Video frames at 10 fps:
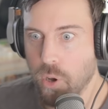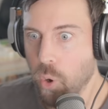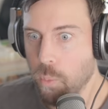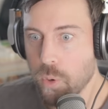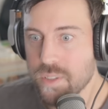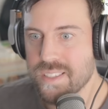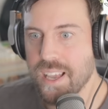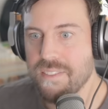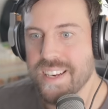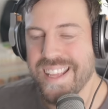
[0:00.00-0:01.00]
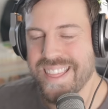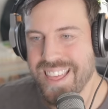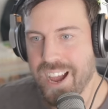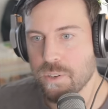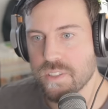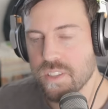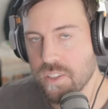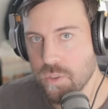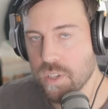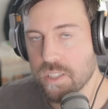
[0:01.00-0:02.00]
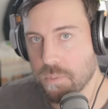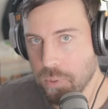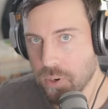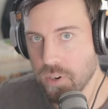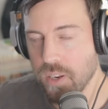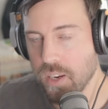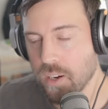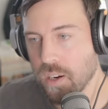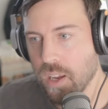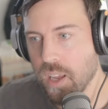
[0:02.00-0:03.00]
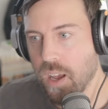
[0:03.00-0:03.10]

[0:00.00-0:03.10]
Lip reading: almost 70,000 units per year